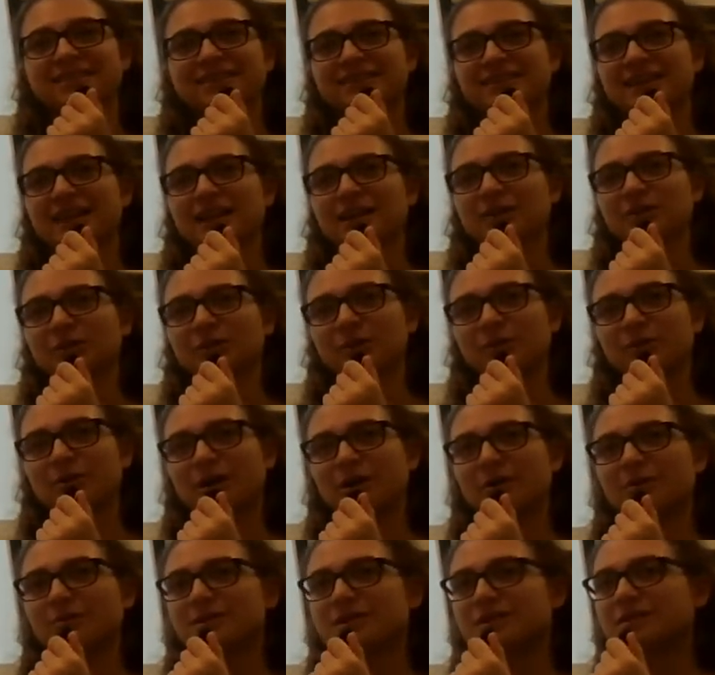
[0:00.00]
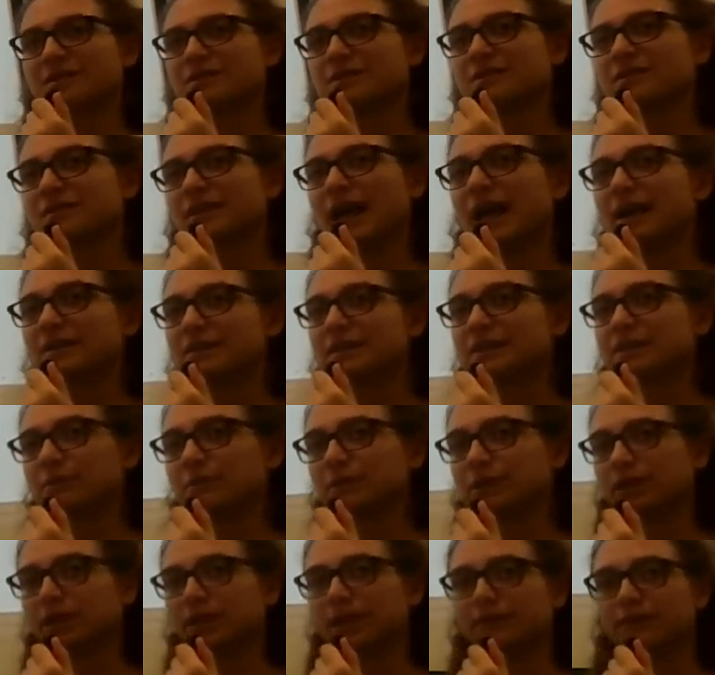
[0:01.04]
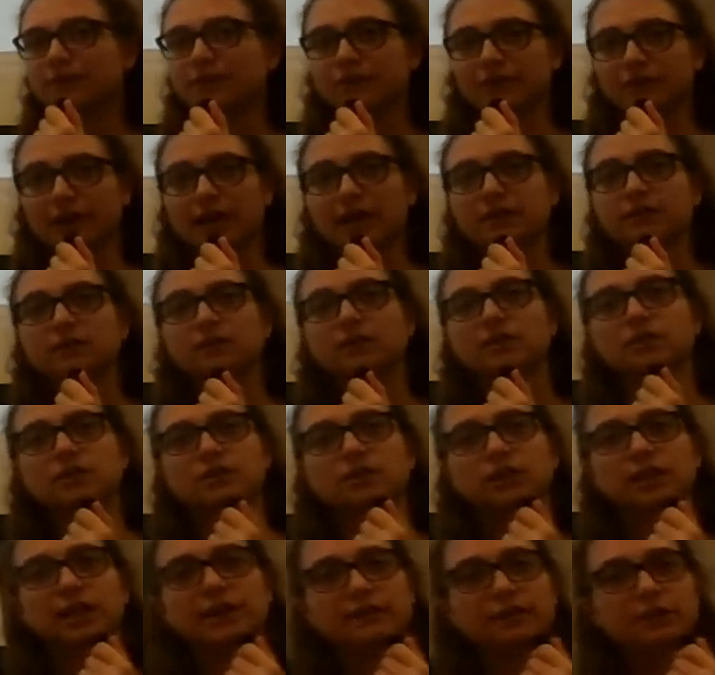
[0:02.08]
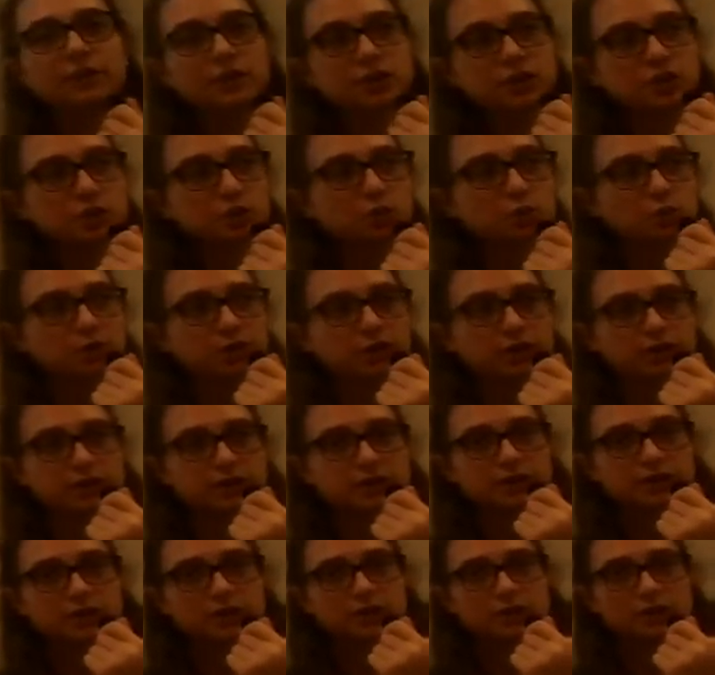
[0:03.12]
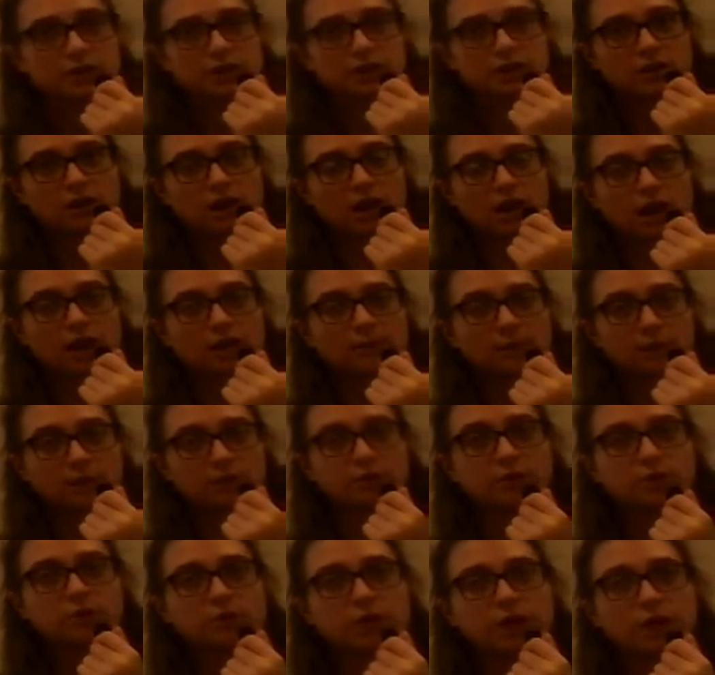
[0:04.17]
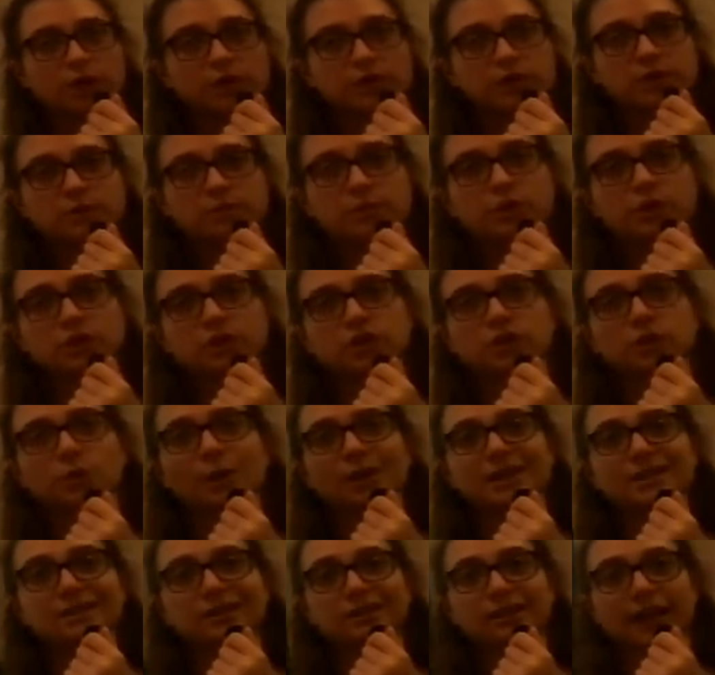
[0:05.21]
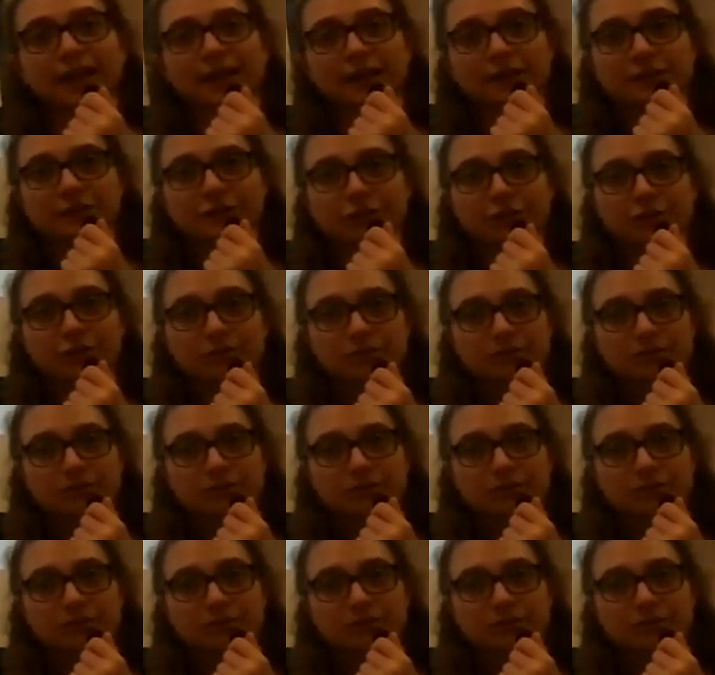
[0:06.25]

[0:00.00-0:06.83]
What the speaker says: and glucose, that has to do with the liver, right? The liver stores glucose, which is known as glycogen.